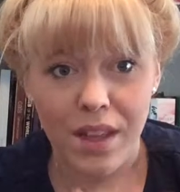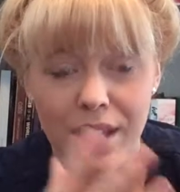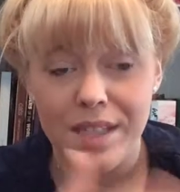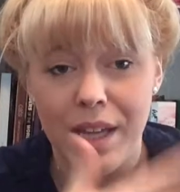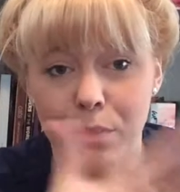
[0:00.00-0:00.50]

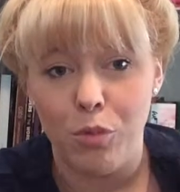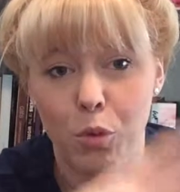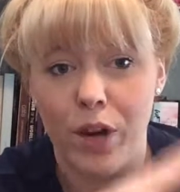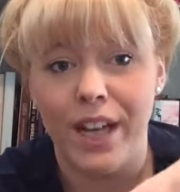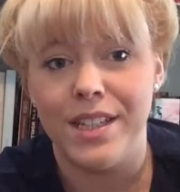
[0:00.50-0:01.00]
some
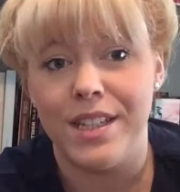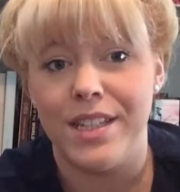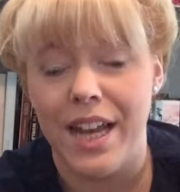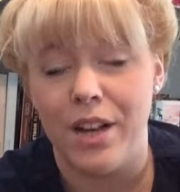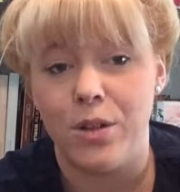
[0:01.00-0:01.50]
reason
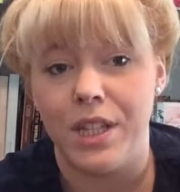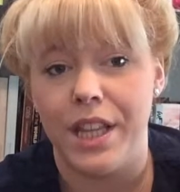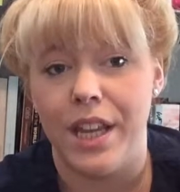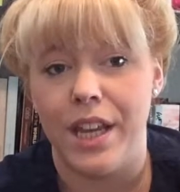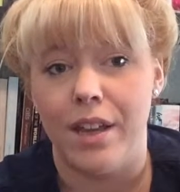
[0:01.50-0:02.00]
tangled in
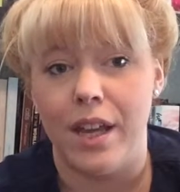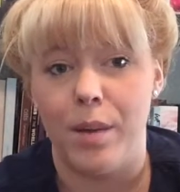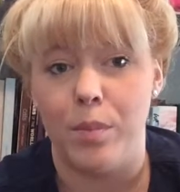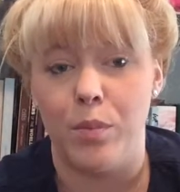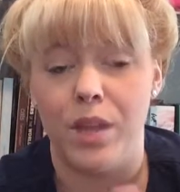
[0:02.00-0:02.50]
there
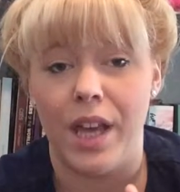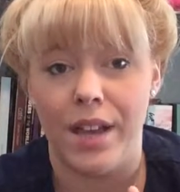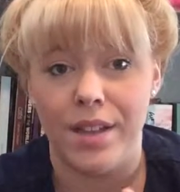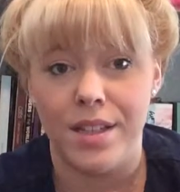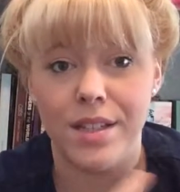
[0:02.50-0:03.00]
with
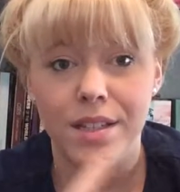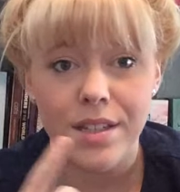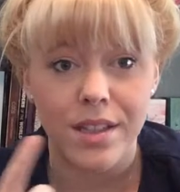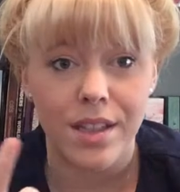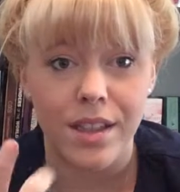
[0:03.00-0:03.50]
Alice
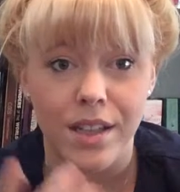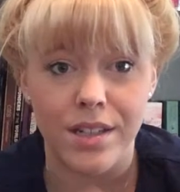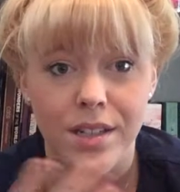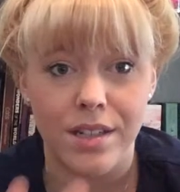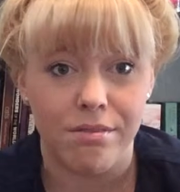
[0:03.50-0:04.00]

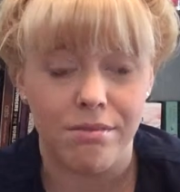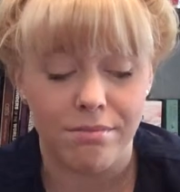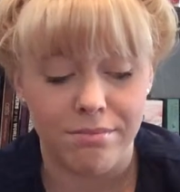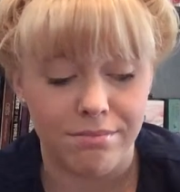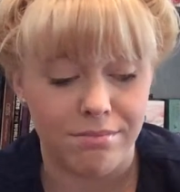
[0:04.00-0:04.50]
that
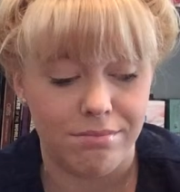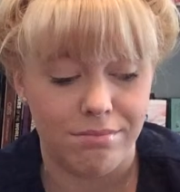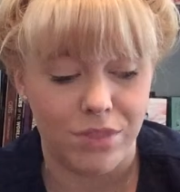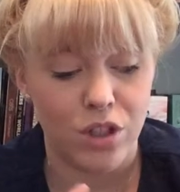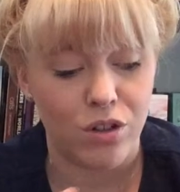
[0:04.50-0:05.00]

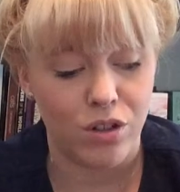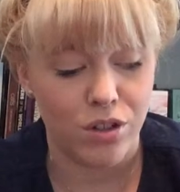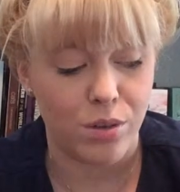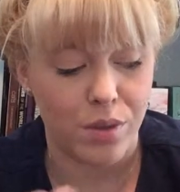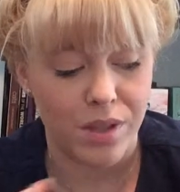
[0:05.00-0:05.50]
she's got to
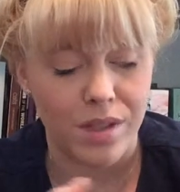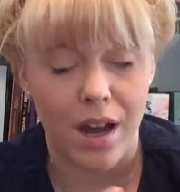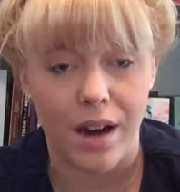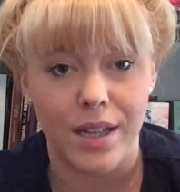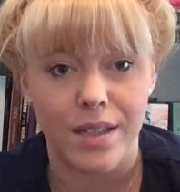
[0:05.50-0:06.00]
do with this
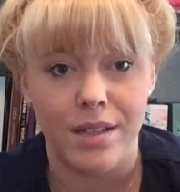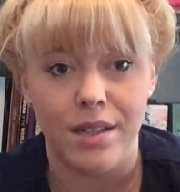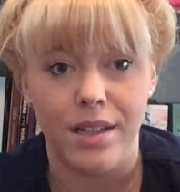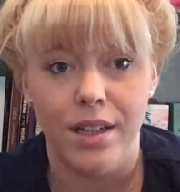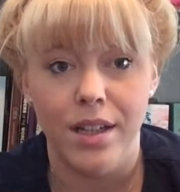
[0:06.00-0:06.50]
car accident.
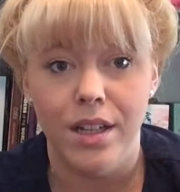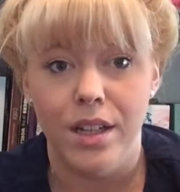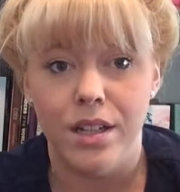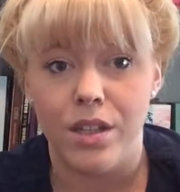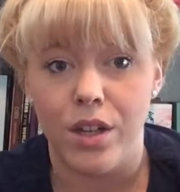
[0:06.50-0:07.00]

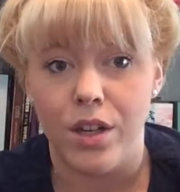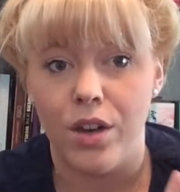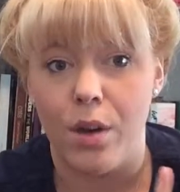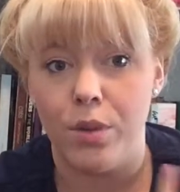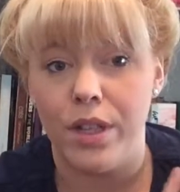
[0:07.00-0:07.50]
So
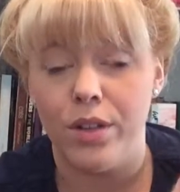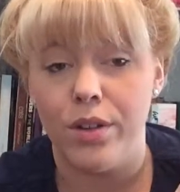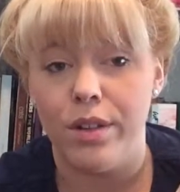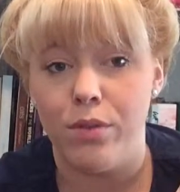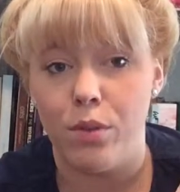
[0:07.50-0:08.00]
I'm really
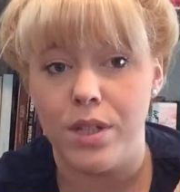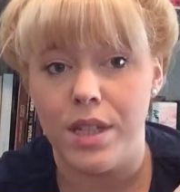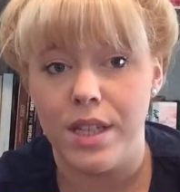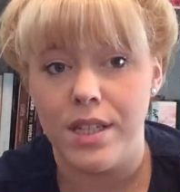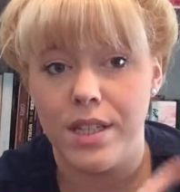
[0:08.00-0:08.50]
looking forward to
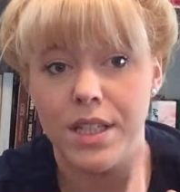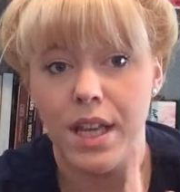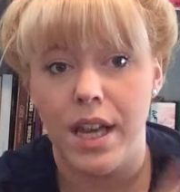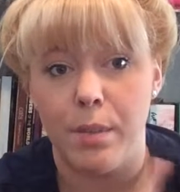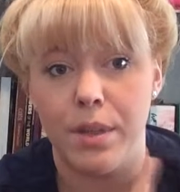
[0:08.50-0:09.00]
this.
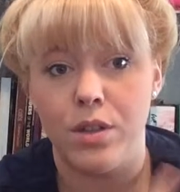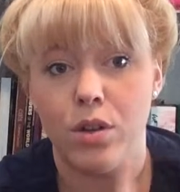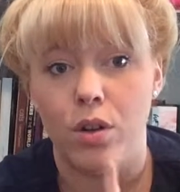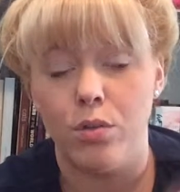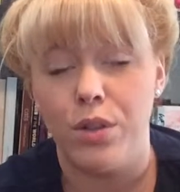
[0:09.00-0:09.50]
It's
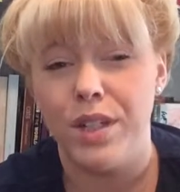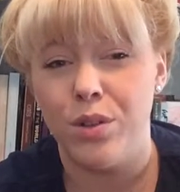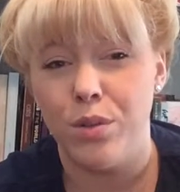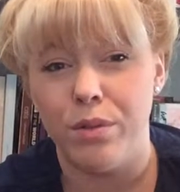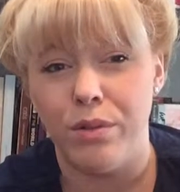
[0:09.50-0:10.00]
got really
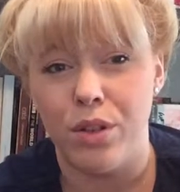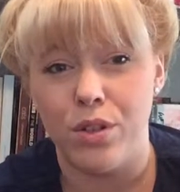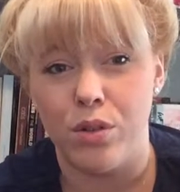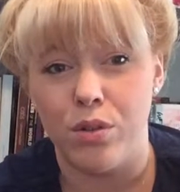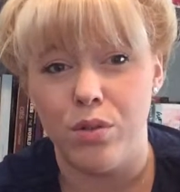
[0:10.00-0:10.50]
good
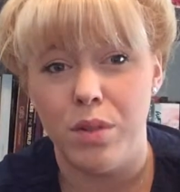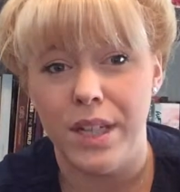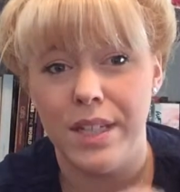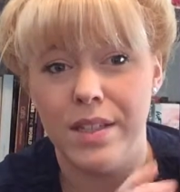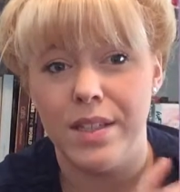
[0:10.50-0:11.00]
reviews on
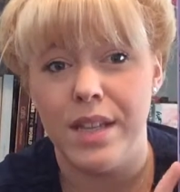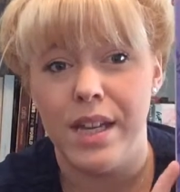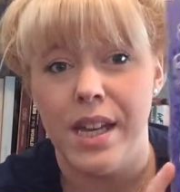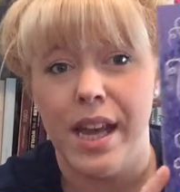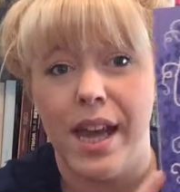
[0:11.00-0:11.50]
Goodreads,
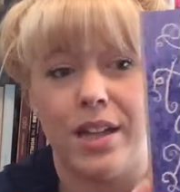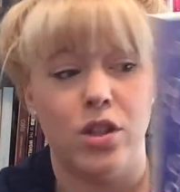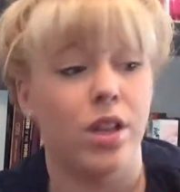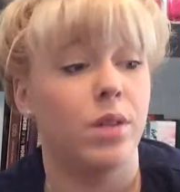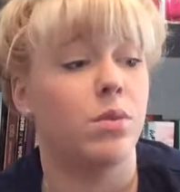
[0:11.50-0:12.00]
and
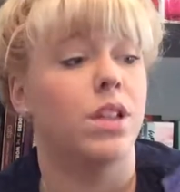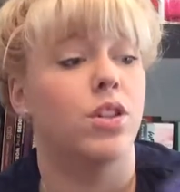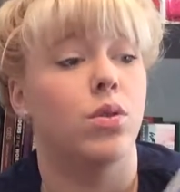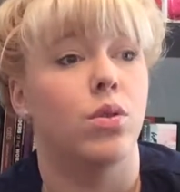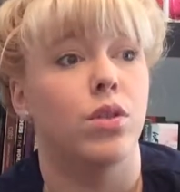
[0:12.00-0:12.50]
it's only really
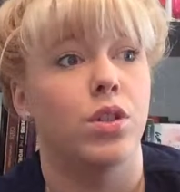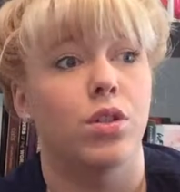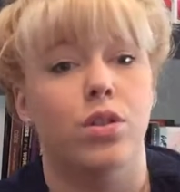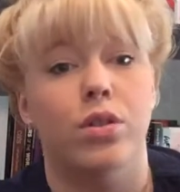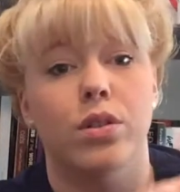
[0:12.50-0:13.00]
short
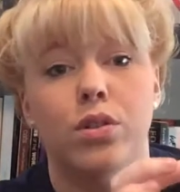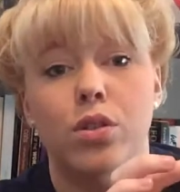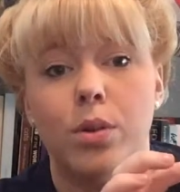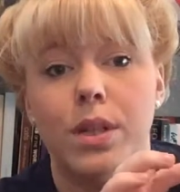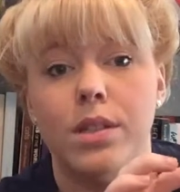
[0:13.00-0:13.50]
too.
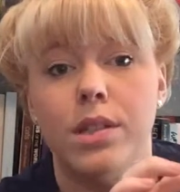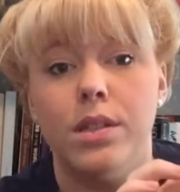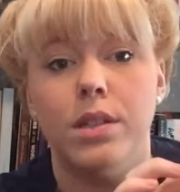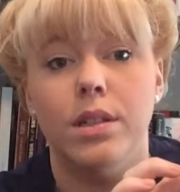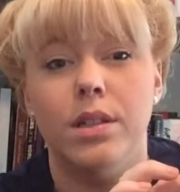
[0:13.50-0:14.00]
So
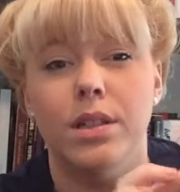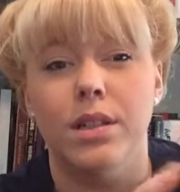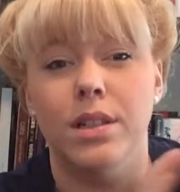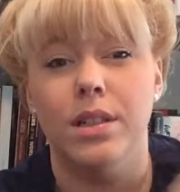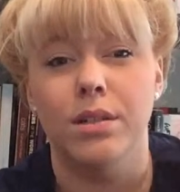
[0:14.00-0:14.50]
it's
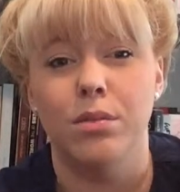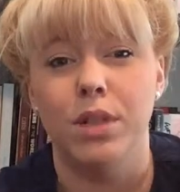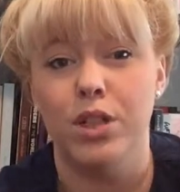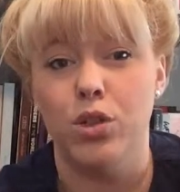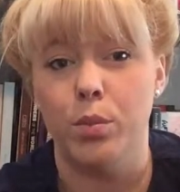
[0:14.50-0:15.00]
a
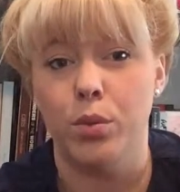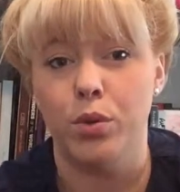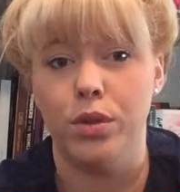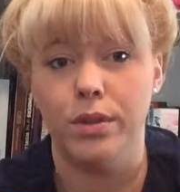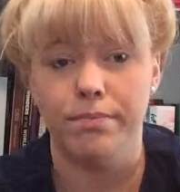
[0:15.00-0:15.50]
really short
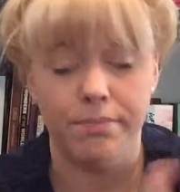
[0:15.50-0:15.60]
book.